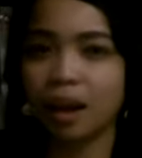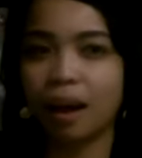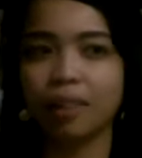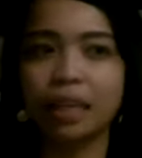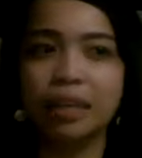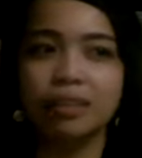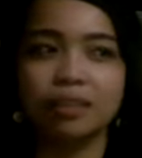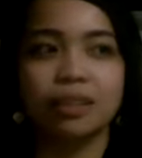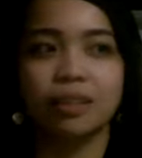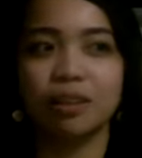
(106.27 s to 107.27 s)
I think
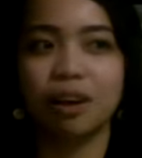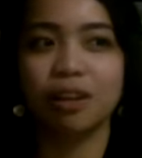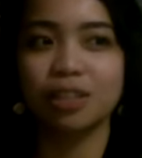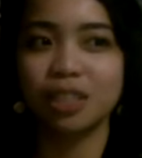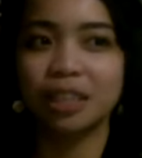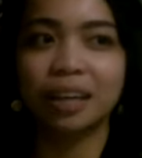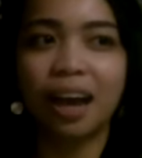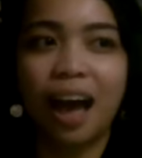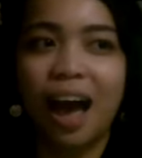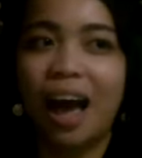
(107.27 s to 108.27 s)
the technology,
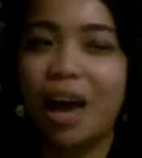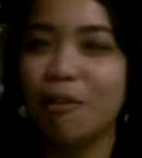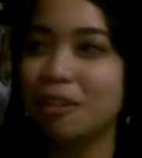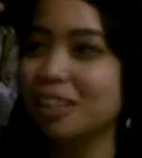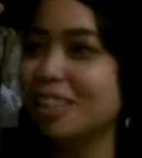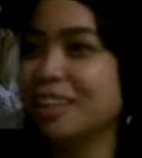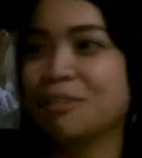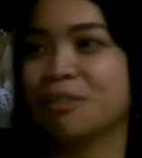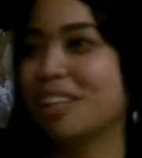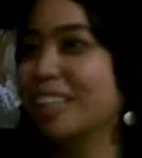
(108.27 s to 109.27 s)
if it
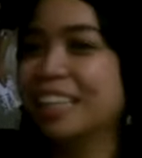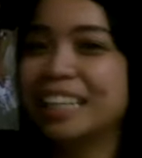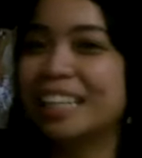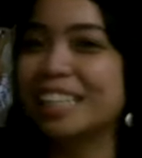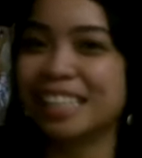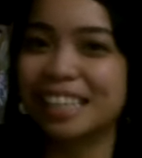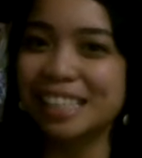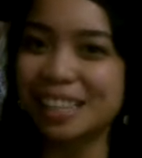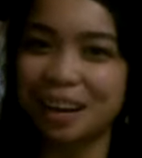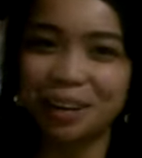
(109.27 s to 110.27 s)
didn't
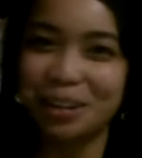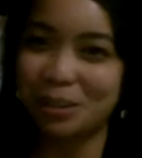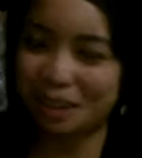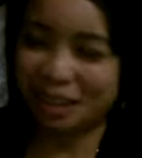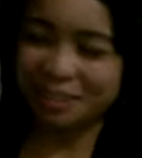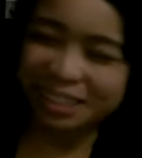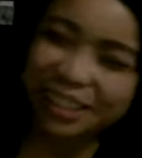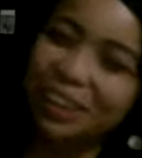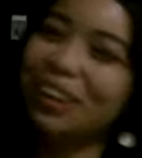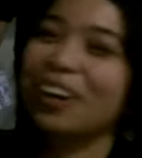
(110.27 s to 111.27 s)
exist, I don't know what I would
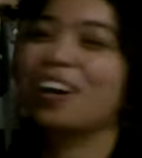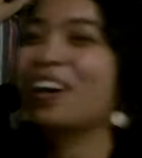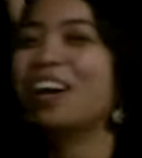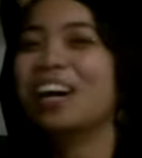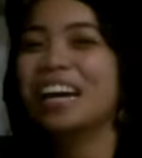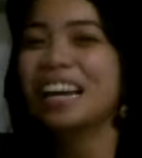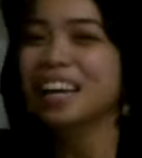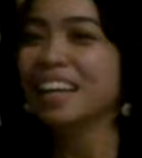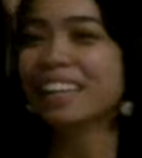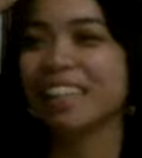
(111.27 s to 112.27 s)
do.
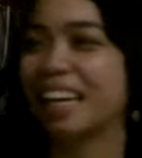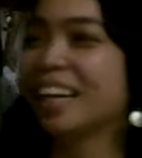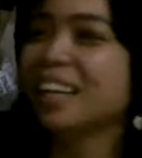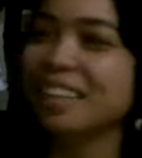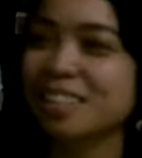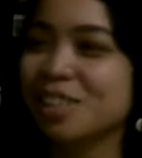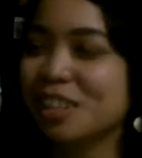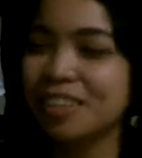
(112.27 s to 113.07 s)
Like it's